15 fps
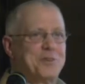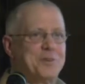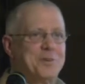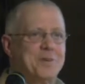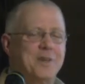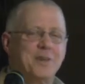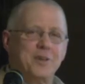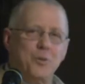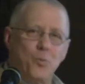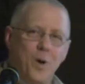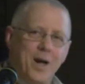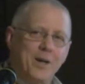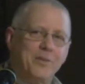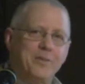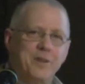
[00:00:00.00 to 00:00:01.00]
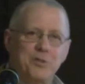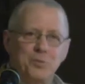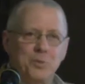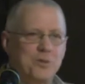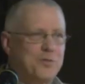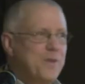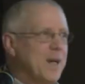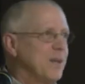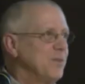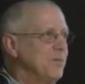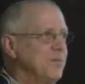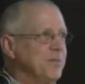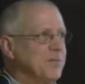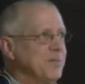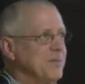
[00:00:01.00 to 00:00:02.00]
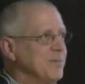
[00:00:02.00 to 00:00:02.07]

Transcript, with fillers: to. The wildness was found